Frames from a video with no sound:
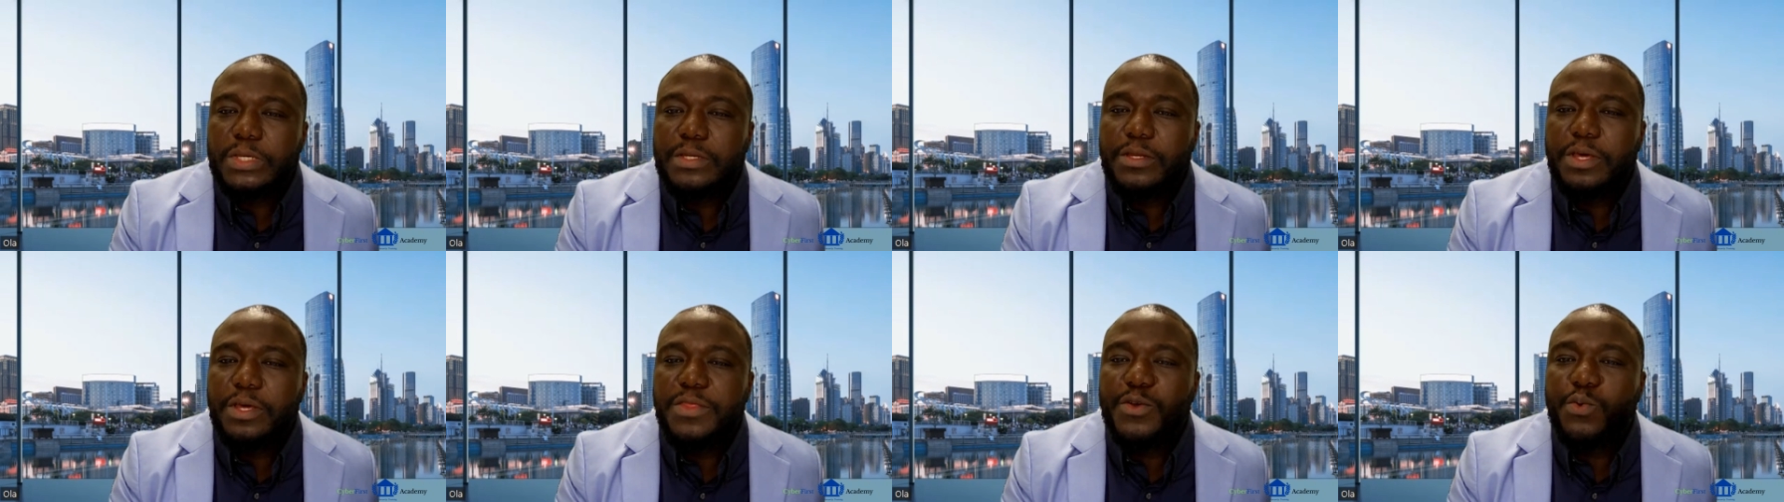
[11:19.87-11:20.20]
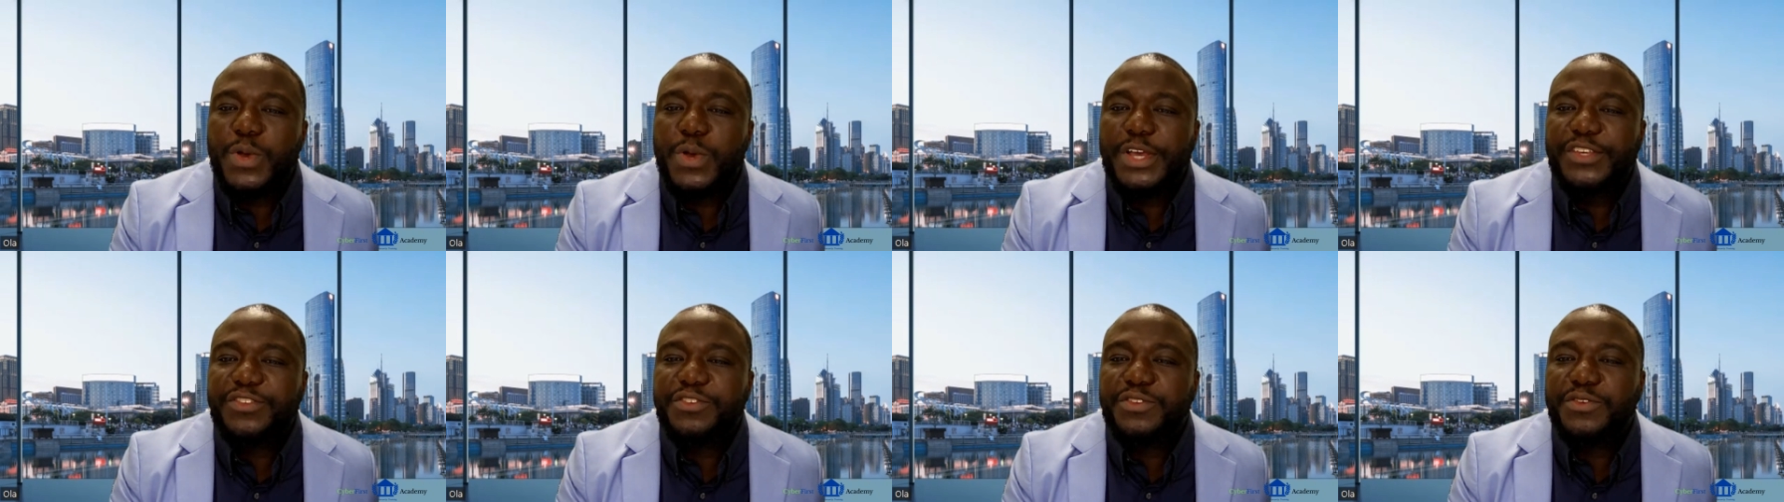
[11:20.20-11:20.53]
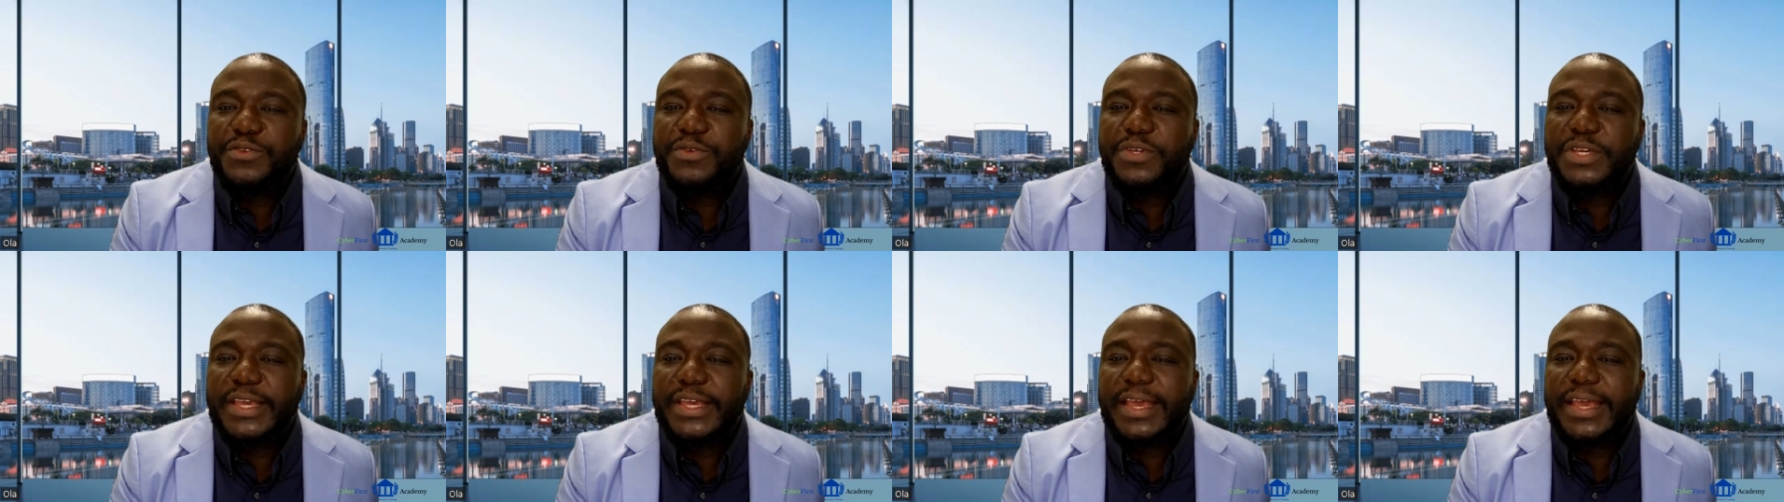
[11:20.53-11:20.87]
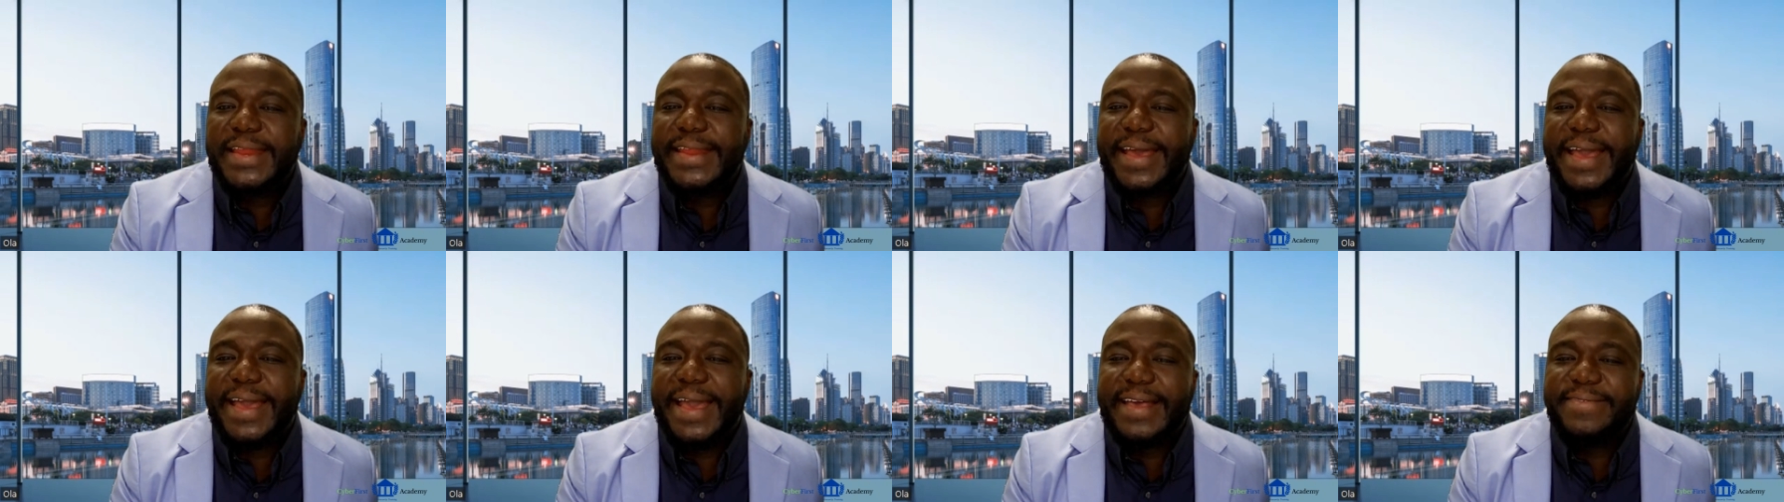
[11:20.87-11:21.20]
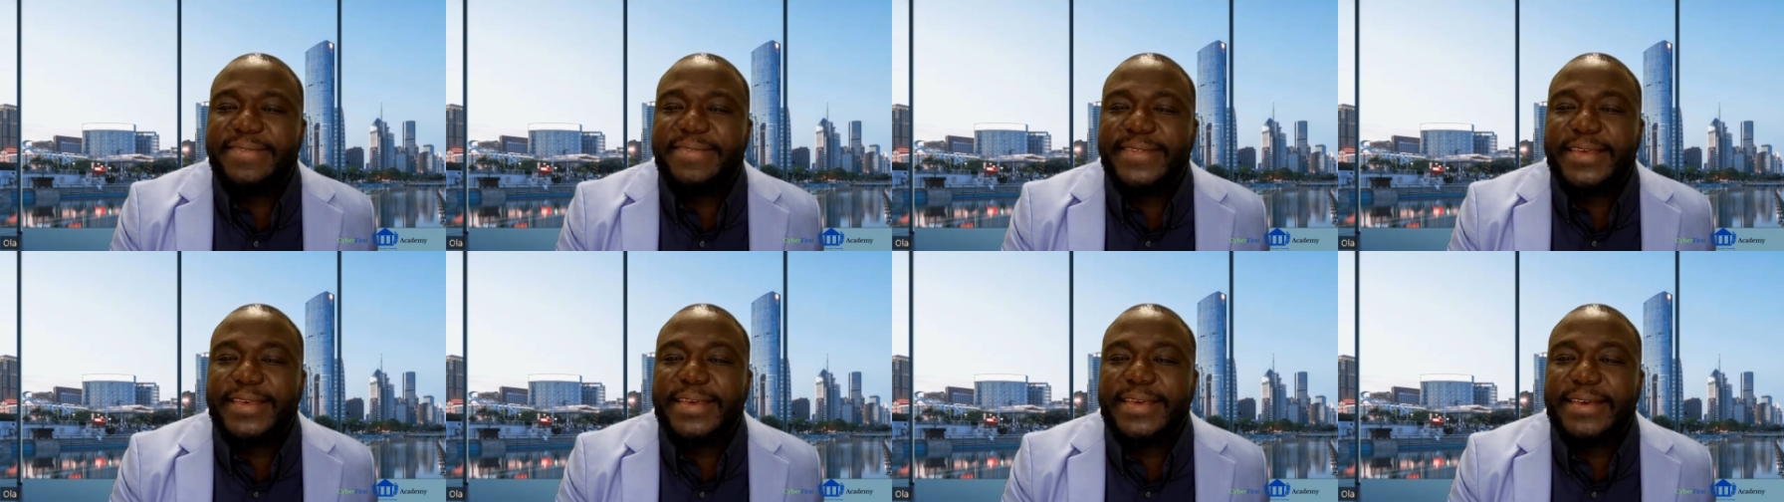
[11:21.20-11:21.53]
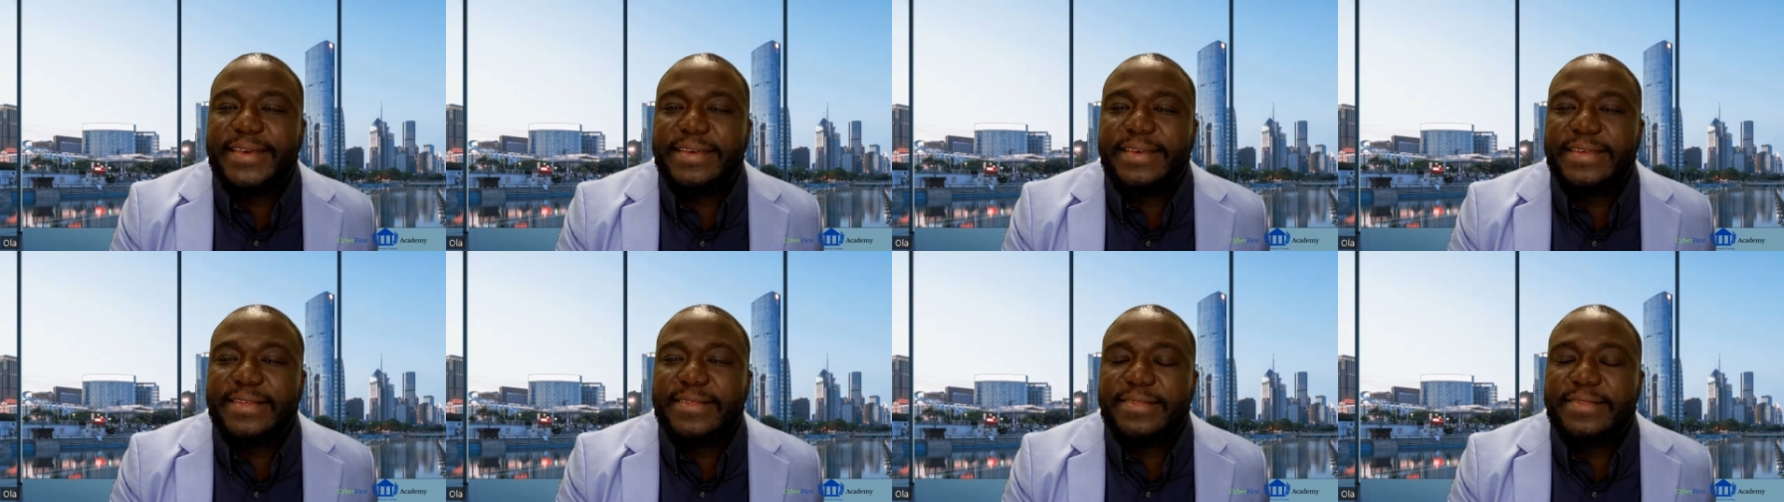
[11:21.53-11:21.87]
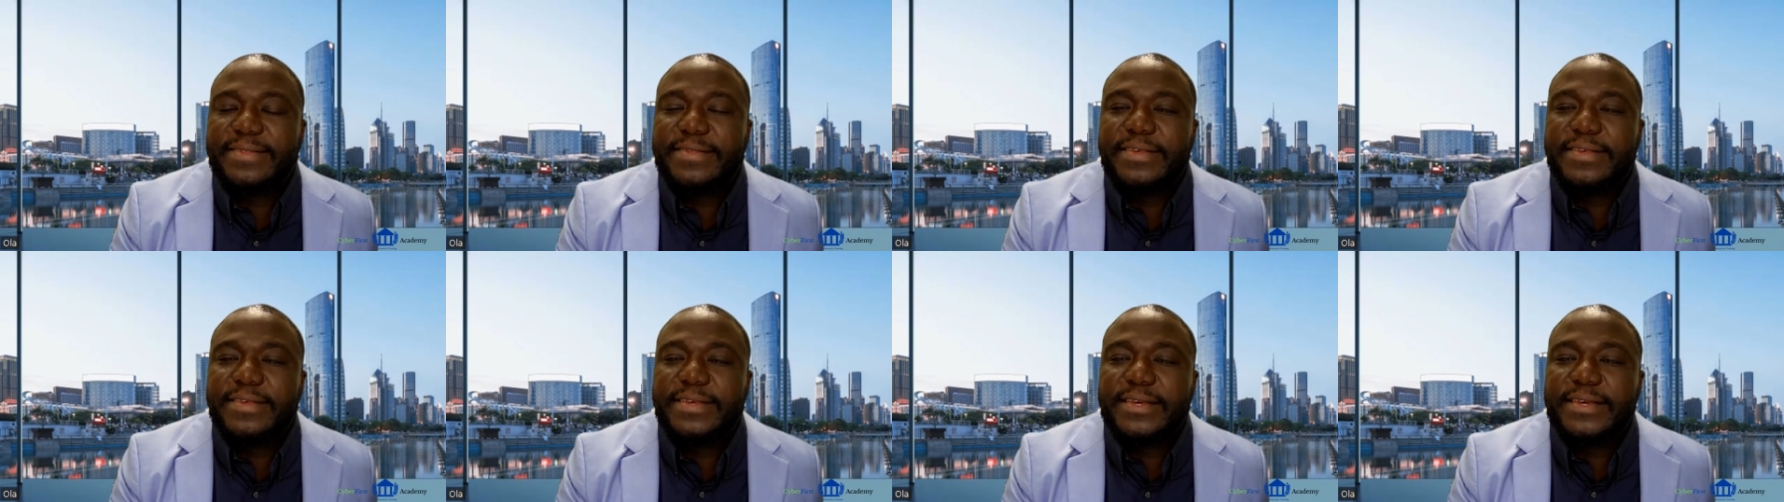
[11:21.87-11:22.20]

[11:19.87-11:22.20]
another question you get asked is,